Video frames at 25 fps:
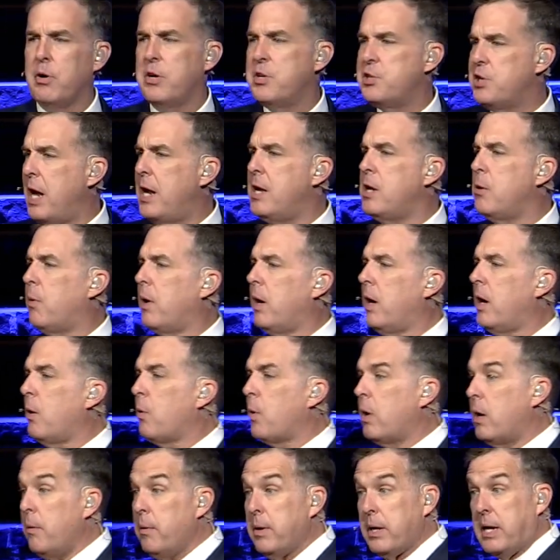and January
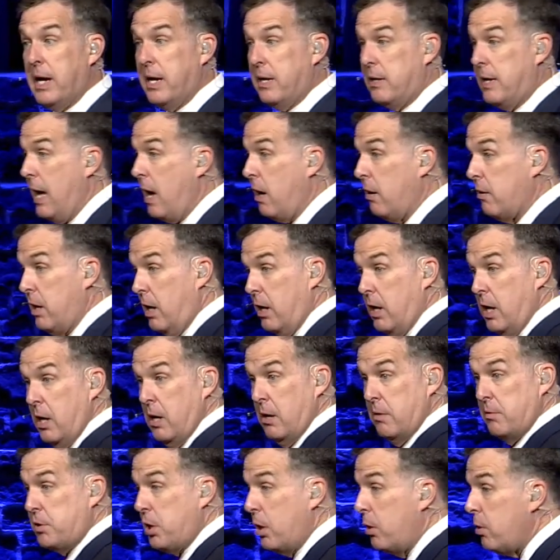where it would get down to
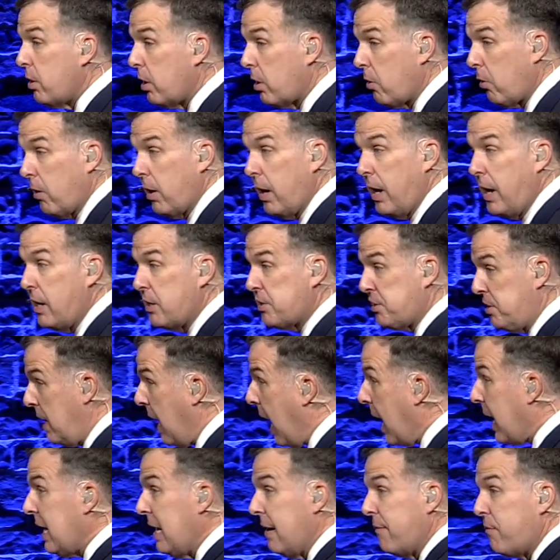2 degrees,
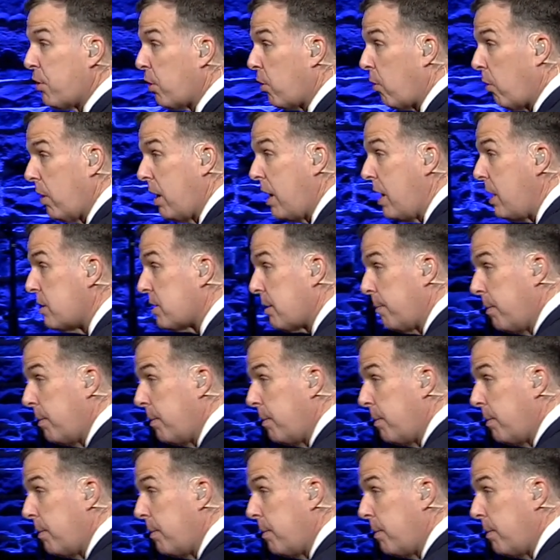negative degrees. I